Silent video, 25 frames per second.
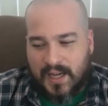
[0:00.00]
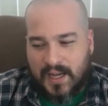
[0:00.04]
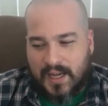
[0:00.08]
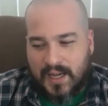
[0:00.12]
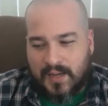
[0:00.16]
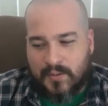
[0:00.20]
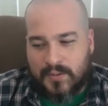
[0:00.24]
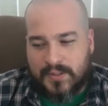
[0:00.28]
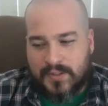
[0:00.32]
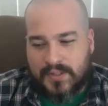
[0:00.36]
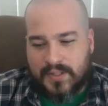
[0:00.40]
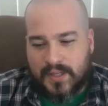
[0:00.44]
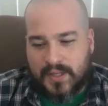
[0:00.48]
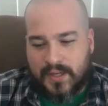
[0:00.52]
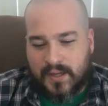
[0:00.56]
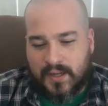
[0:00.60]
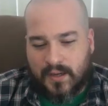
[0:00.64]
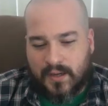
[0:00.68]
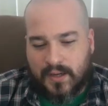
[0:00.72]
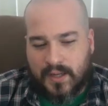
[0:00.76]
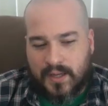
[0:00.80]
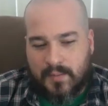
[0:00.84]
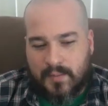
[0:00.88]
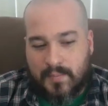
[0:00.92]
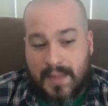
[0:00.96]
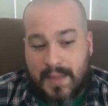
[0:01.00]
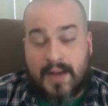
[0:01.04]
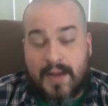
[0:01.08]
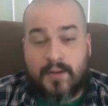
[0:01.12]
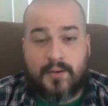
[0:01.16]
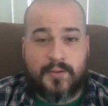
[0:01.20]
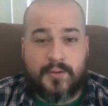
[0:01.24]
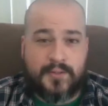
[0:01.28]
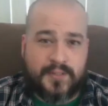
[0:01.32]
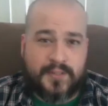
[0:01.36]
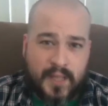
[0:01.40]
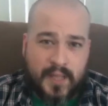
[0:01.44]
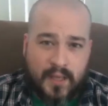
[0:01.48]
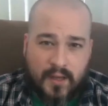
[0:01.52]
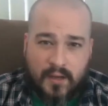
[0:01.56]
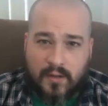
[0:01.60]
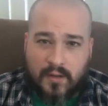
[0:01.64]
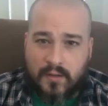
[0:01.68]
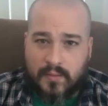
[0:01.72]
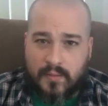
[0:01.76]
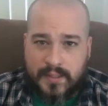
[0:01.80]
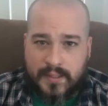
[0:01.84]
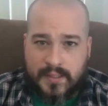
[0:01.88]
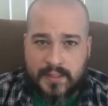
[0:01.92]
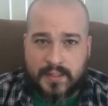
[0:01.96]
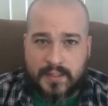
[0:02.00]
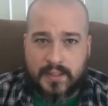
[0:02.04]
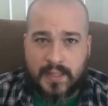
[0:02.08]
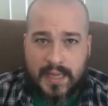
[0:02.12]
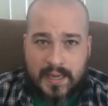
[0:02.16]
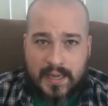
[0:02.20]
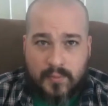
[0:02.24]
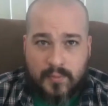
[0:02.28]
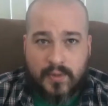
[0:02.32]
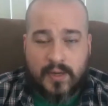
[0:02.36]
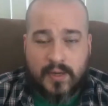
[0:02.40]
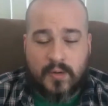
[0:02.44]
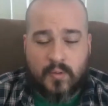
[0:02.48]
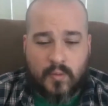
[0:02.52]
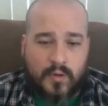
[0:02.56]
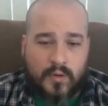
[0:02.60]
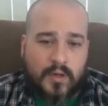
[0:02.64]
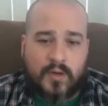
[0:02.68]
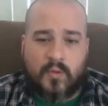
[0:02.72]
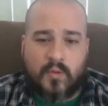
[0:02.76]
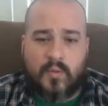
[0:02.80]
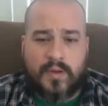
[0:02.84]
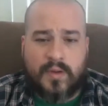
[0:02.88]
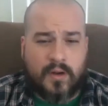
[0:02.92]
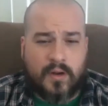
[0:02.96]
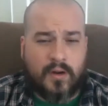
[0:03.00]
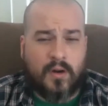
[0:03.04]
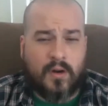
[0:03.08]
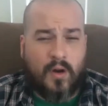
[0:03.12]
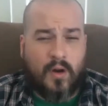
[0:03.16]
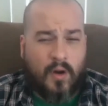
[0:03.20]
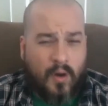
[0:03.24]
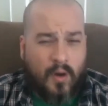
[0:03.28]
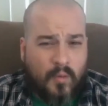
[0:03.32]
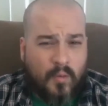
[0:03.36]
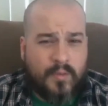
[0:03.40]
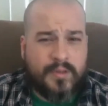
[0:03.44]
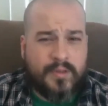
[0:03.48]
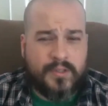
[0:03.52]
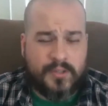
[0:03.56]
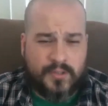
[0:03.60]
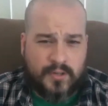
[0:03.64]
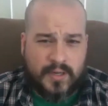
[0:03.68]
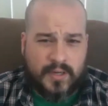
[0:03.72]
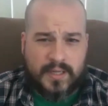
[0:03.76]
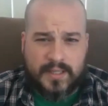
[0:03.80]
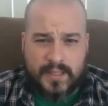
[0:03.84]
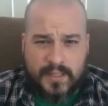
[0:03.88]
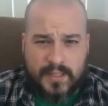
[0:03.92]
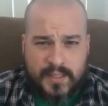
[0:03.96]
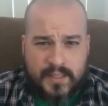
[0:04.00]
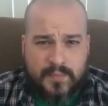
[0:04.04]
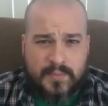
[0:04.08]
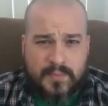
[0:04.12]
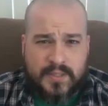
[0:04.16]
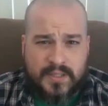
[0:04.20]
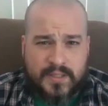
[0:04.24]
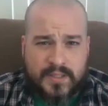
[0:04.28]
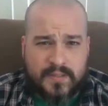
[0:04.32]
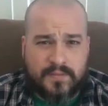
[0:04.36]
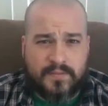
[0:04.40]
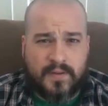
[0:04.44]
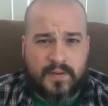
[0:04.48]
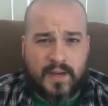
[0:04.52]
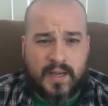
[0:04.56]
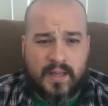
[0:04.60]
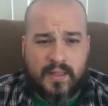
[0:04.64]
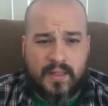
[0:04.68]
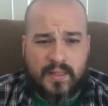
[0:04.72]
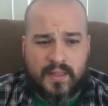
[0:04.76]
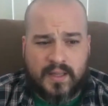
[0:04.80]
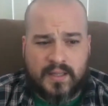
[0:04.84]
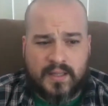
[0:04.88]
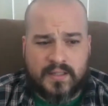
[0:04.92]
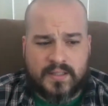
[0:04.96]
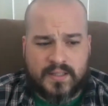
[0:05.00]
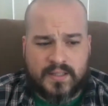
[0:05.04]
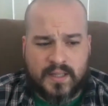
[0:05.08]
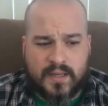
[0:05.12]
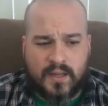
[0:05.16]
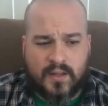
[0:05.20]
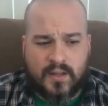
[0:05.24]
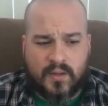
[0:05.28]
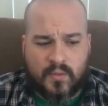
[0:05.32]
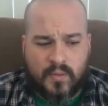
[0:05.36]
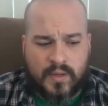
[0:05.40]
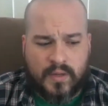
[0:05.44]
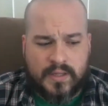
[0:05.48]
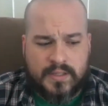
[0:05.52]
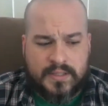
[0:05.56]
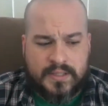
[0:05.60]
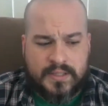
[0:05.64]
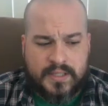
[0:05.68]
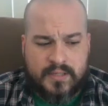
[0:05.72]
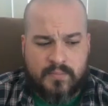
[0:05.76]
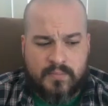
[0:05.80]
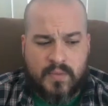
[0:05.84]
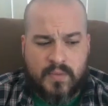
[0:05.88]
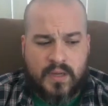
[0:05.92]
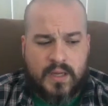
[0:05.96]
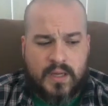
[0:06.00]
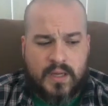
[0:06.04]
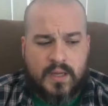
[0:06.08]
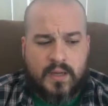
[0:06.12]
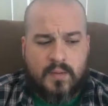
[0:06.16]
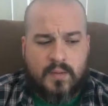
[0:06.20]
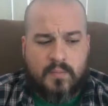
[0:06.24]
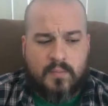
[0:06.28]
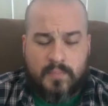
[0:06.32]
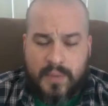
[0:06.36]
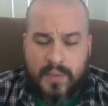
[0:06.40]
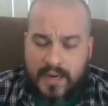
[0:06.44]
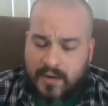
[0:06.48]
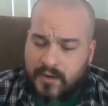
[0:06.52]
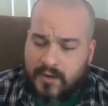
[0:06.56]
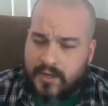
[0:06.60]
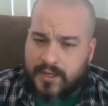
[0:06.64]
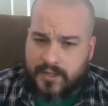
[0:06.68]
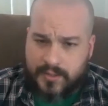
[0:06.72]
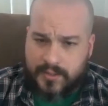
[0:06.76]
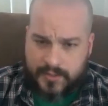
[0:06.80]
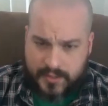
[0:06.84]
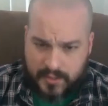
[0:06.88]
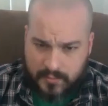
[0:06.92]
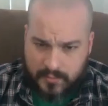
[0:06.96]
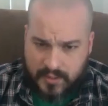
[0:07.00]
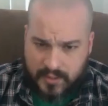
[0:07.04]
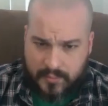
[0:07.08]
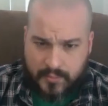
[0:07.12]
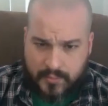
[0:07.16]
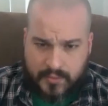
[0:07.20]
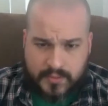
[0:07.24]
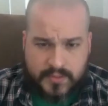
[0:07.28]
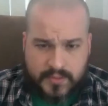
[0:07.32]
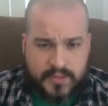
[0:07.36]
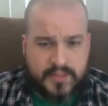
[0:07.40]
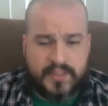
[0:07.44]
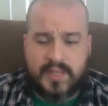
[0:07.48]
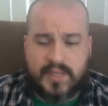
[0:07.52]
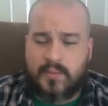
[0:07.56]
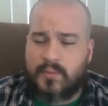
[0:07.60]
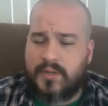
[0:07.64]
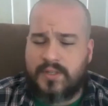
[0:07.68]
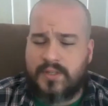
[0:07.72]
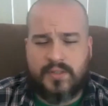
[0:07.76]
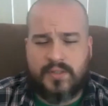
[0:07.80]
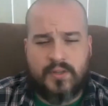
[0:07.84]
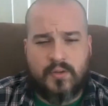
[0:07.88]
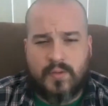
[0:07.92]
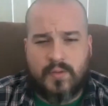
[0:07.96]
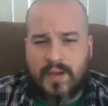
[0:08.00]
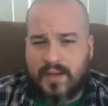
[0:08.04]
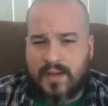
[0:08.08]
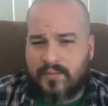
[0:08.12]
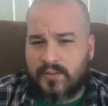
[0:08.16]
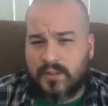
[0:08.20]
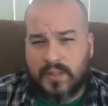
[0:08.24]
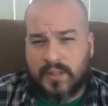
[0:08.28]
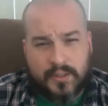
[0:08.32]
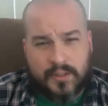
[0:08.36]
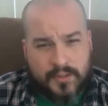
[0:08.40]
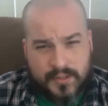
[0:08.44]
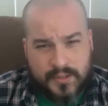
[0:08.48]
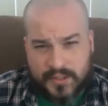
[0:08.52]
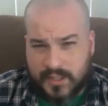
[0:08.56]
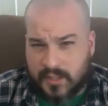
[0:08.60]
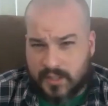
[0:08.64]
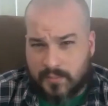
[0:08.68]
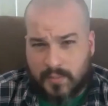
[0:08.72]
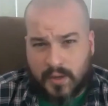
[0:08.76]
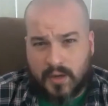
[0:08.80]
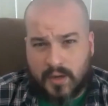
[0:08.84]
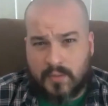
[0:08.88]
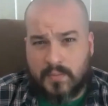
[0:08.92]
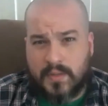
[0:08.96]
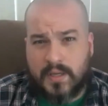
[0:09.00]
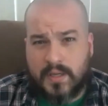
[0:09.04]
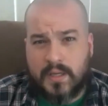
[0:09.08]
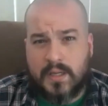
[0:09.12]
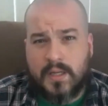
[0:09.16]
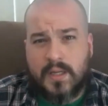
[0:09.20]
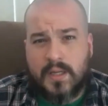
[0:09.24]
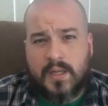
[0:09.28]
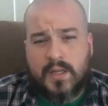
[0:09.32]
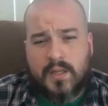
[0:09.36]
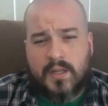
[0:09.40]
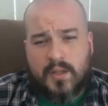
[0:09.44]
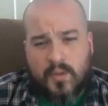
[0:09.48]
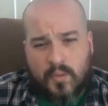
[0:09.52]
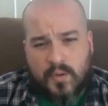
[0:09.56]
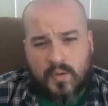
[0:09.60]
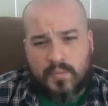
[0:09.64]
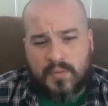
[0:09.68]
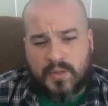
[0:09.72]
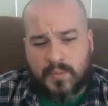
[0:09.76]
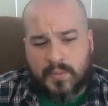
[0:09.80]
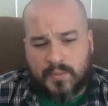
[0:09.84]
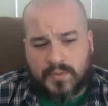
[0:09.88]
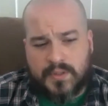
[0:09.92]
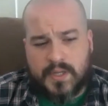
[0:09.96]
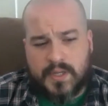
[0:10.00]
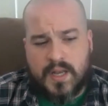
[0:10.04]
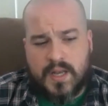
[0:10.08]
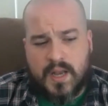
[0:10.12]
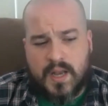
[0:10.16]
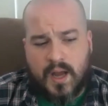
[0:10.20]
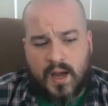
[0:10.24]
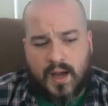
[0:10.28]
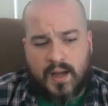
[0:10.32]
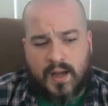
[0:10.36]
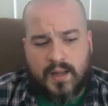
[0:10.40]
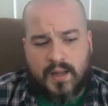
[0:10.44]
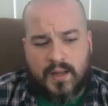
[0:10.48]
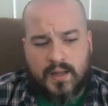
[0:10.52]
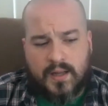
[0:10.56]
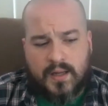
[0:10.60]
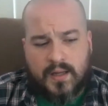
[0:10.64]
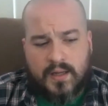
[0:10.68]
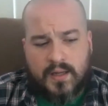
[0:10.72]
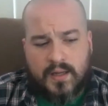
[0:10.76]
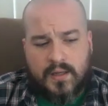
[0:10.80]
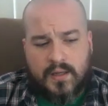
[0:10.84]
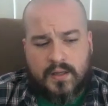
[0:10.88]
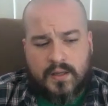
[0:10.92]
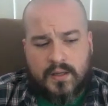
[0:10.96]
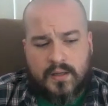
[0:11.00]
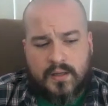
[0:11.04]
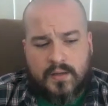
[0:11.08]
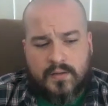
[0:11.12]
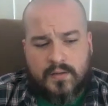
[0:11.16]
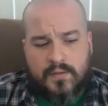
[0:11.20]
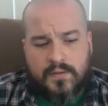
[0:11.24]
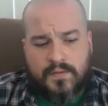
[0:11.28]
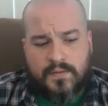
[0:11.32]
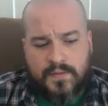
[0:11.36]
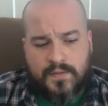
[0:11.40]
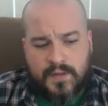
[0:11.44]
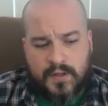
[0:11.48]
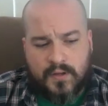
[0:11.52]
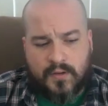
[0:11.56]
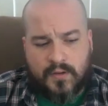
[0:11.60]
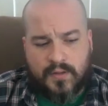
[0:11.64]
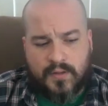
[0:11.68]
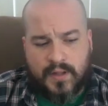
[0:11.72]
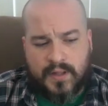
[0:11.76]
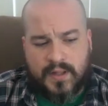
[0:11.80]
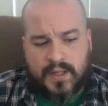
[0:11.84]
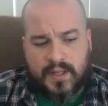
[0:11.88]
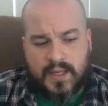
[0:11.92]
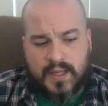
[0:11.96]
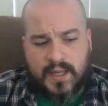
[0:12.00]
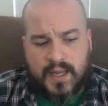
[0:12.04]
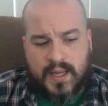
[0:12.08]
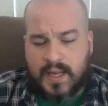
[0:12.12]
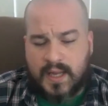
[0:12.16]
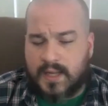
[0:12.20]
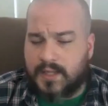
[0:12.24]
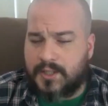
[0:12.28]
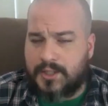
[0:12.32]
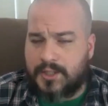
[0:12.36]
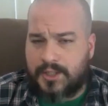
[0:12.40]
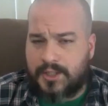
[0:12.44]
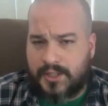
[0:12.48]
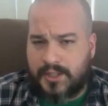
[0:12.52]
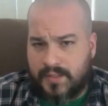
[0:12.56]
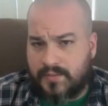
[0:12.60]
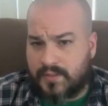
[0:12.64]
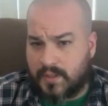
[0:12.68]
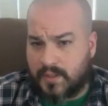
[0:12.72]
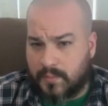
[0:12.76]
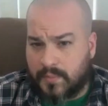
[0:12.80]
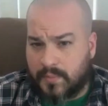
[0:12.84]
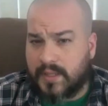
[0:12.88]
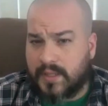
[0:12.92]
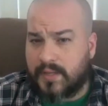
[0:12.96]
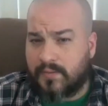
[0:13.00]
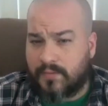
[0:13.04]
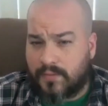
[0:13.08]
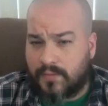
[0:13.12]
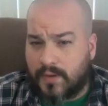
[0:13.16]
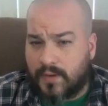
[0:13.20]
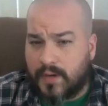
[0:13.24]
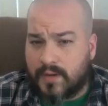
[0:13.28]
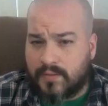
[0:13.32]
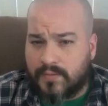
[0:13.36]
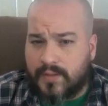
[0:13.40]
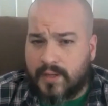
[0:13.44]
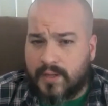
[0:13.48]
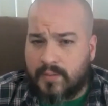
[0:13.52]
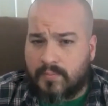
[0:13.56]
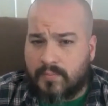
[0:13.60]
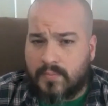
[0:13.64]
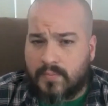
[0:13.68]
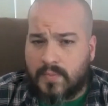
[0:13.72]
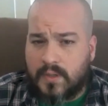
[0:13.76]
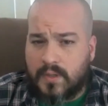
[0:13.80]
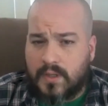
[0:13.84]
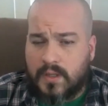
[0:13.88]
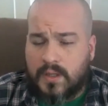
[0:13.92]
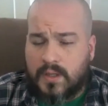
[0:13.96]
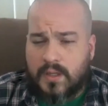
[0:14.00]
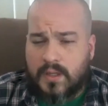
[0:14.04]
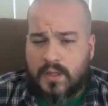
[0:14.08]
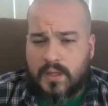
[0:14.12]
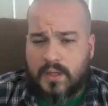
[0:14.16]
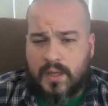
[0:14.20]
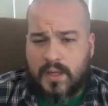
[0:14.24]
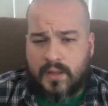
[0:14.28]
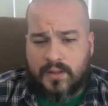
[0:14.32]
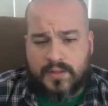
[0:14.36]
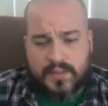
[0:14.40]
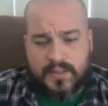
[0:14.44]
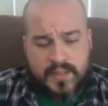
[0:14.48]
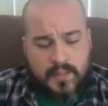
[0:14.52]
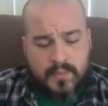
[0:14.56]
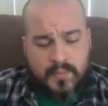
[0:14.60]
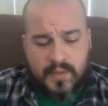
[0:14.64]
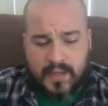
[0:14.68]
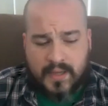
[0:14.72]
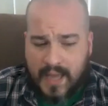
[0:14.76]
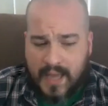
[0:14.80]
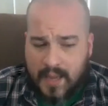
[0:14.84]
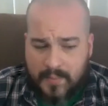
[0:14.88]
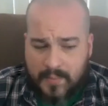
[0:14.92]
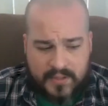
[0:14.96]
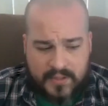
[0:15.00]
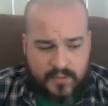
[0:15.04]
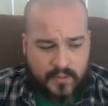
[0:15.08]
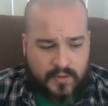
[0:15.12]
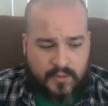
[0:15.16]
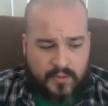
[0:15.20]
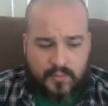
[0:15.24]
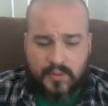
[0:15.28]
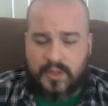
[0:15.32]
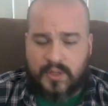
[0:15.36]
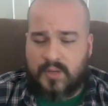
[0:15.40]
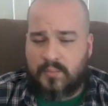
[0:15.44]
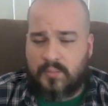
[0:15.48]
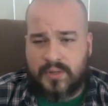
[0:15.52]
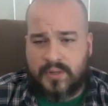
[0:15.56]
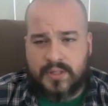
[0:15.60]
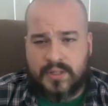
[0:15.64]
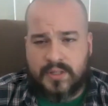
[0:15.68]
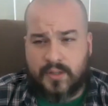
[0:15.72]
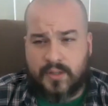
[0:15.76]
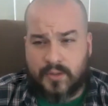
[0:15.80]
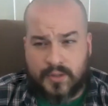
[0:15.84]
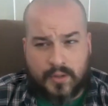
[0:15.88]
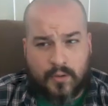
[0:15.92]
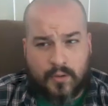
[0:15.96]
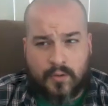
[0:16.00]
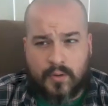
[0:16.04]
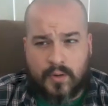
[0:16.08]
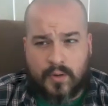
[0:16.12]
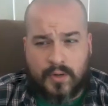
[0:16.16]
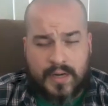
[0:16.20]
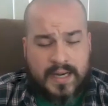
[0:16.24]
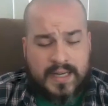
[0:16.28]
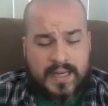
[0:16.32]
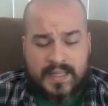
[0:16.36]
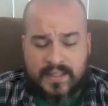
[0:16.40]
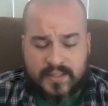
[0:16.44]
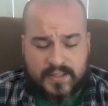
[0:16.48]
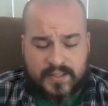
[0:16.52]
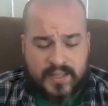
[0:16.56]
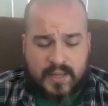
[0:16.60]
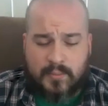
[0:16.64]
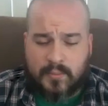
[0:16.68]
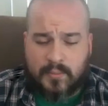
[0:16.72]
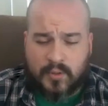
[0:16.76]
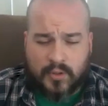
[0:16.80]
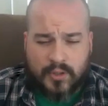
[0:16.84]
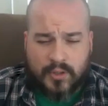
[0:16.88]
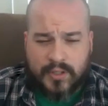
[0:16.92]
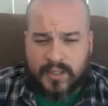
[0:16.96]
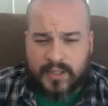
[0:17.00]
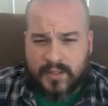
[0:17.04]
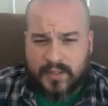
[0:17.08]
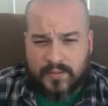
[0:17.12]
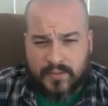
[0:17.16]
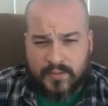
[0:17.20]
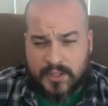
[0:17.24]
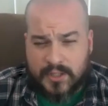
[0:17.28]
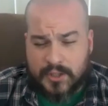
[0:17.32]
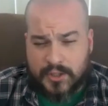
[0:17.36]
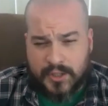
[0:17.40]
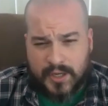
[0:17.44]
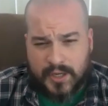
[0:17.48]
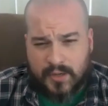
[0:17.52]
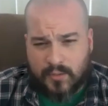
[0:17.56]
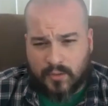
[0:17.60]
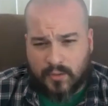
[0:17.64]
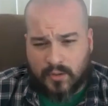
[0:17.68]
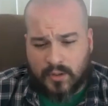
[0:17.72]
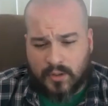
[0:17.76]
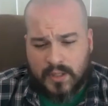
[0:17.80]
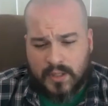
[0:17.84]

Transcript: I would say on a macro scale in library work, we are always trying to demystify things that otherwise seem barriers to people. It's the same reason you have a literacy department. You want people to not feel that they can't achieve something in front of them. Now, the same thing happens with 3D printing or any STEM learning in general,